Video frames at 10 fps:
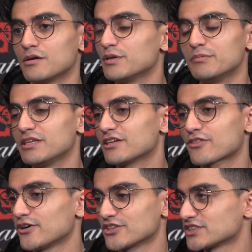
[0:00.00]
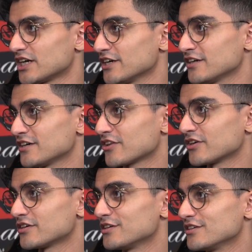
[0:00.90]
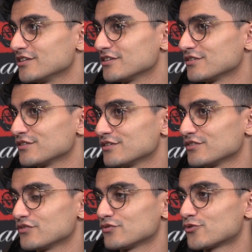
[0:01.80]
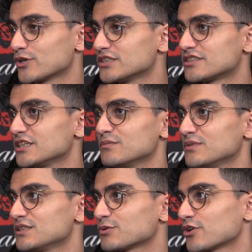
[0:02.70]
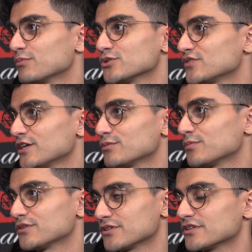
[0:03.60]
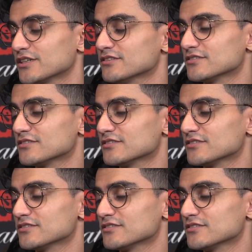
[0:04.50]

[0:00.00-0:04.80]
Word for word: My immediate thought is Zai. I think he... For his team, he's probably the most valuable player.